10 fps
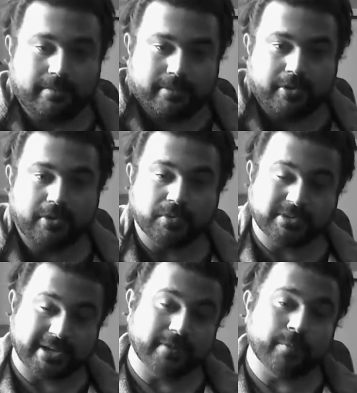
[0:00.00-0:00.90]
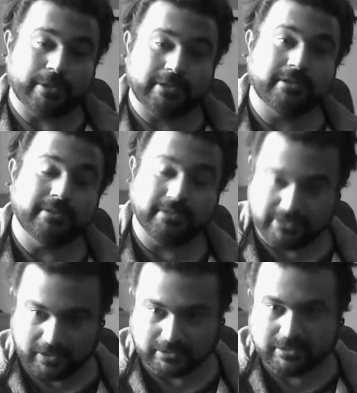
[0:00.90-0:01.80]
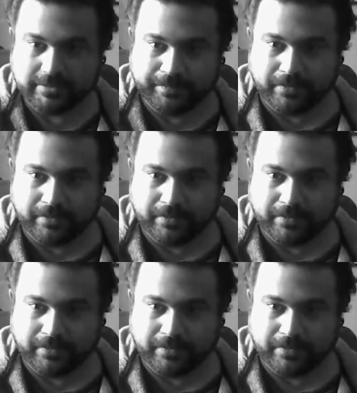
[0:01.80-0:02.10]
using it with the songs.